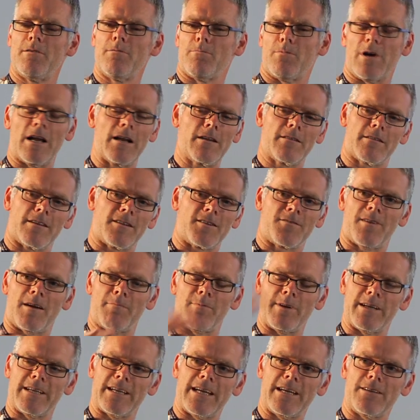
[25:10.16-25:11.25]
Well, there's
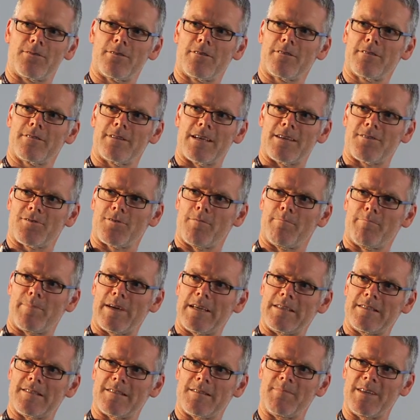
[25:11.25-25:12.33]
Phabricator, there's some
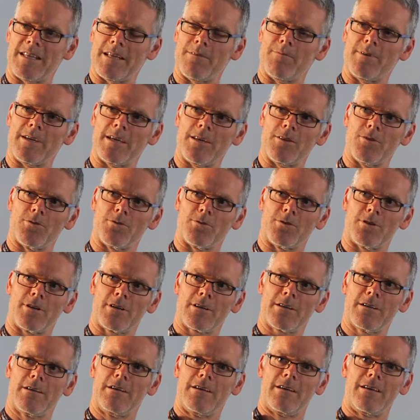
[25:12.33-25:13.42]
pages in MediaWiki.org,
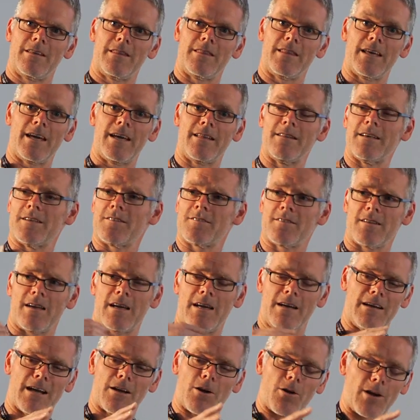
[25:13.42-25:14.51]
then there's
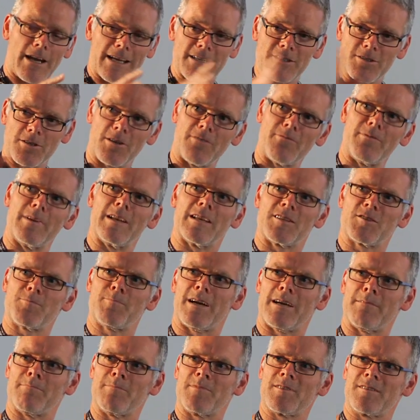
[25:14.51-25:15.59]
a collection of village
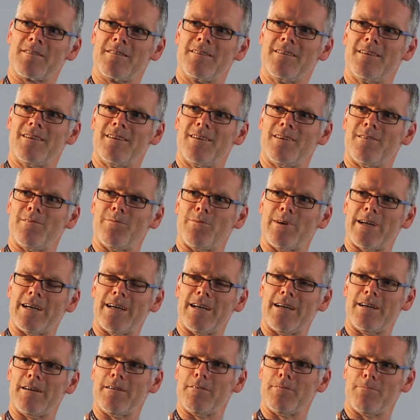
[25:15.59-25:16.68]
pumps
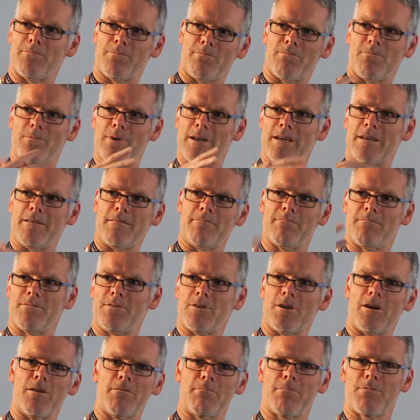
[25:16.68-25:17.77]
where we, you
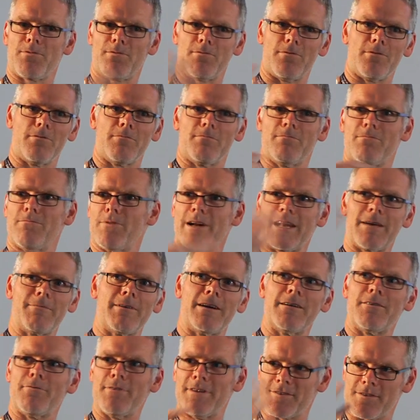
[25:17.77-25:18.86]
know, through
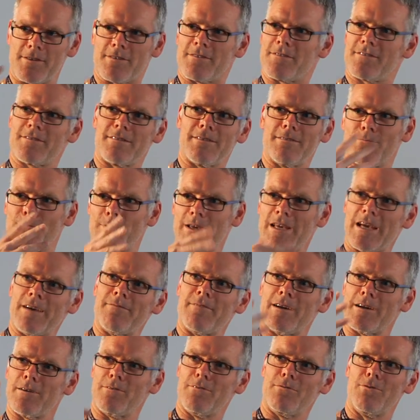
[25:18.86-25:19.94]
whatever reasons, we have
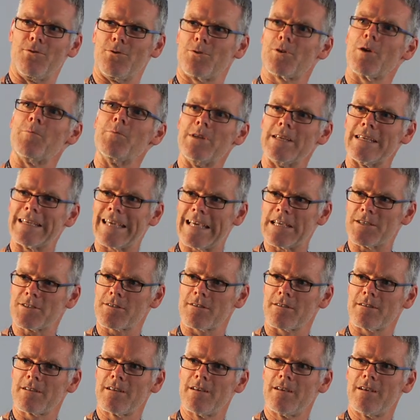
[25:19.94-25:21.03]
a good
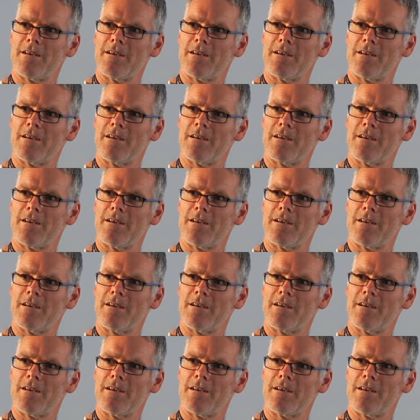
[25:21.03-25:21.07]
communication,